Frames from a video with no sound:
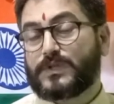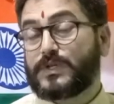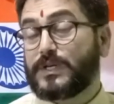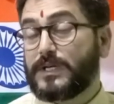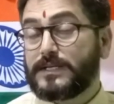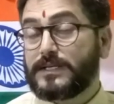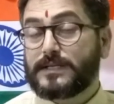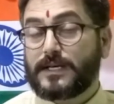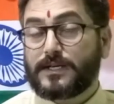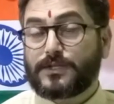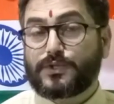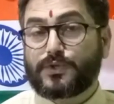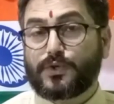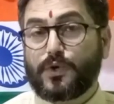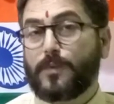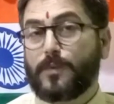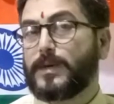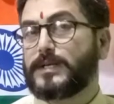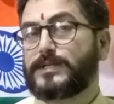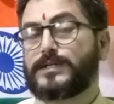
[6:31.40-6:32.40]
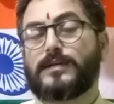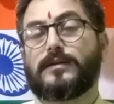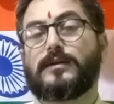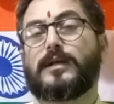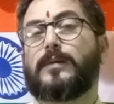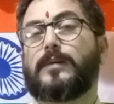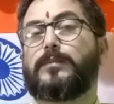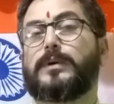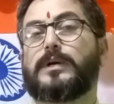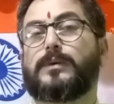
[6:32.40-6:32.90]
Trees are so much in
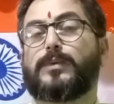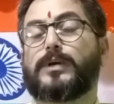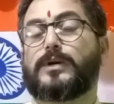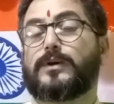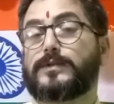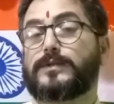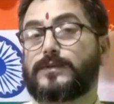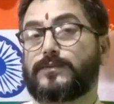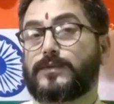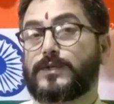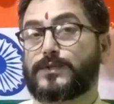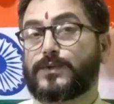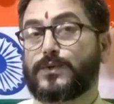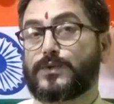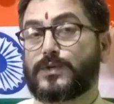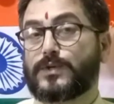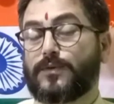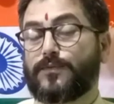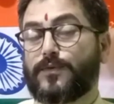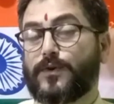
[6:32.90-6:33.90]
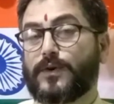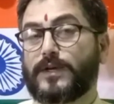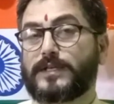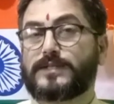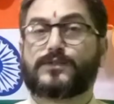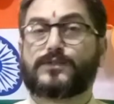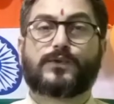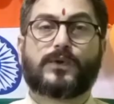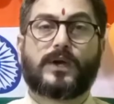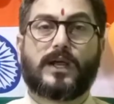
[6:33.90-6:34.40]
number because of the social
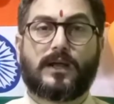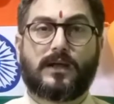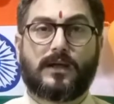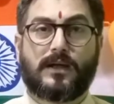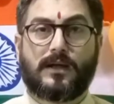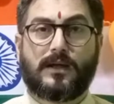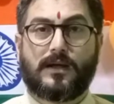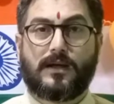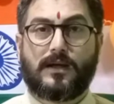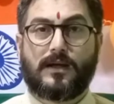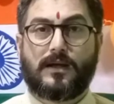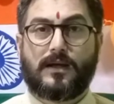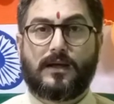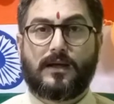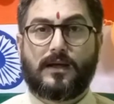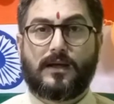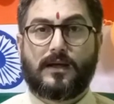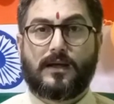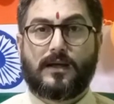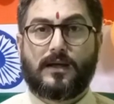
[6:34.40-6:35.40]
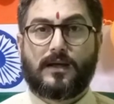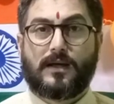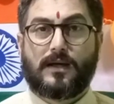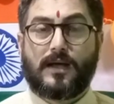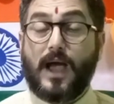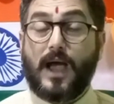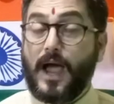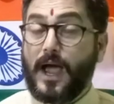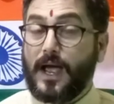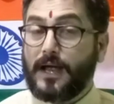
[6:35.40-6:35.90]
forestry,
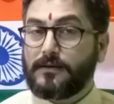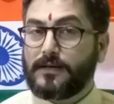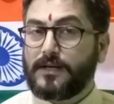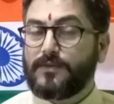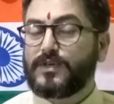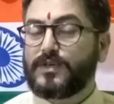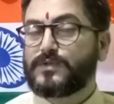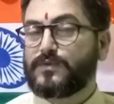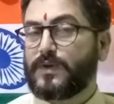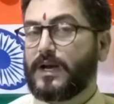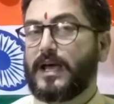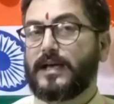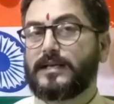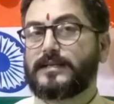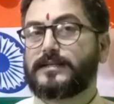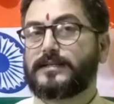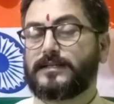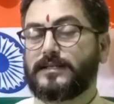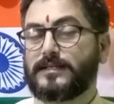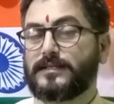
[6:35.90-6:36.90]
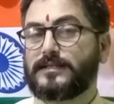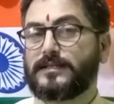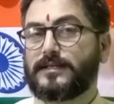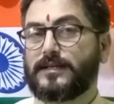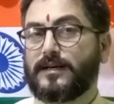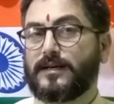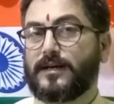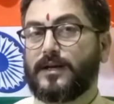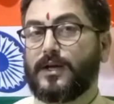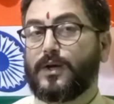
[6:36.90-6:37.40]
and I visualize an
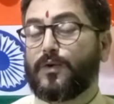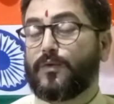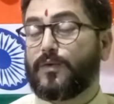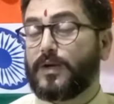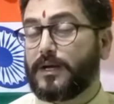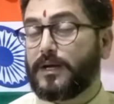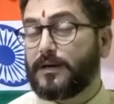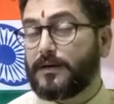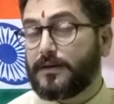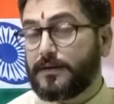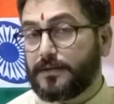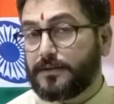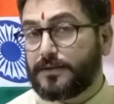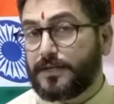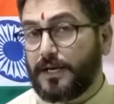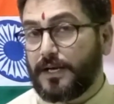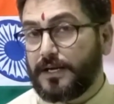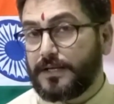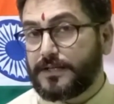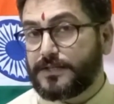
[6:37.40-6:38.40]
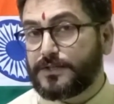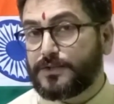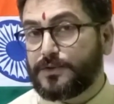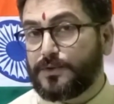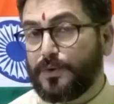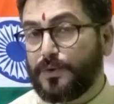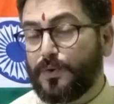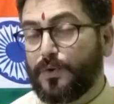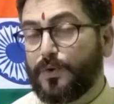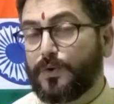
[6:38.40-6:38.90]
India where there is
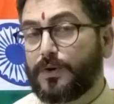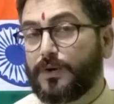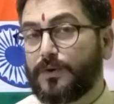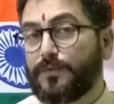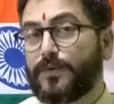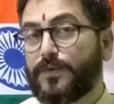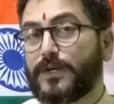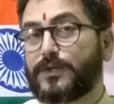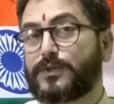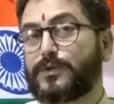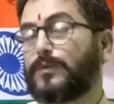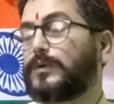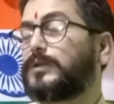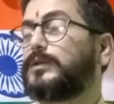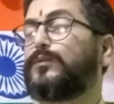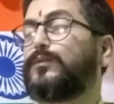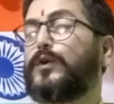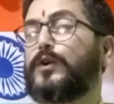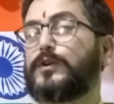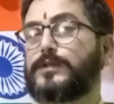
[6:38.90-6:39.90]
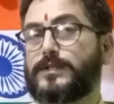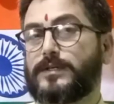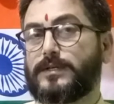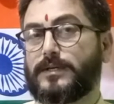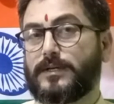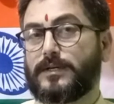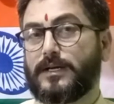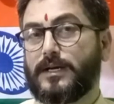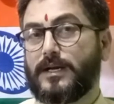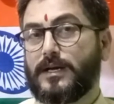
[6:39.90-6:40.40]
no conflict over the
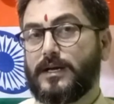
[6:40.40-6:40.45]
water.